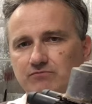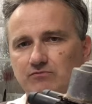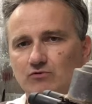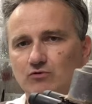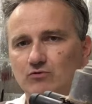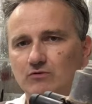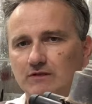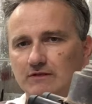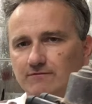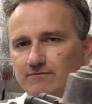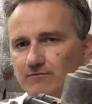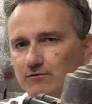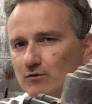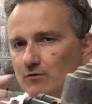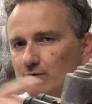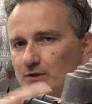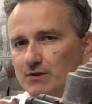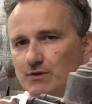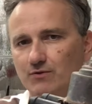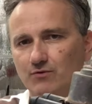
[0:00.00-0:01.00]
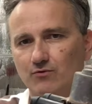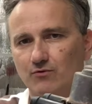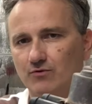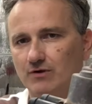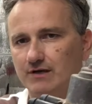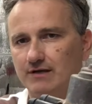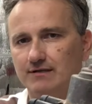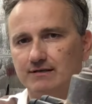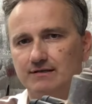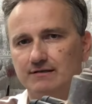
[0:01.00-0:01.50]
coolant flowing through
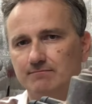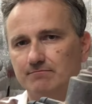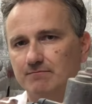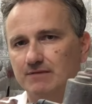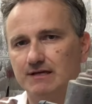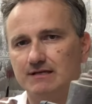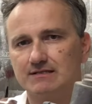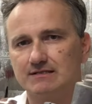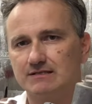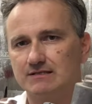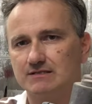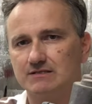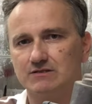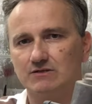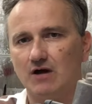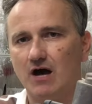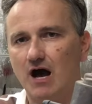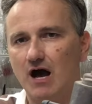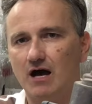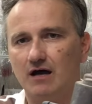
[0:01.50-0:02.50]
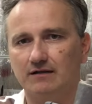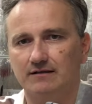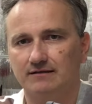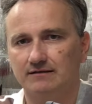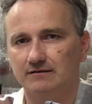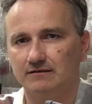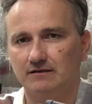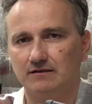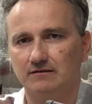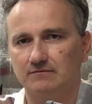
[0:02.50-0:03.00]
it, and it mixes the hot
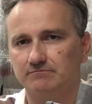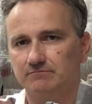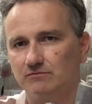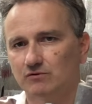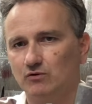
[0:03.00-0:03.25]
and the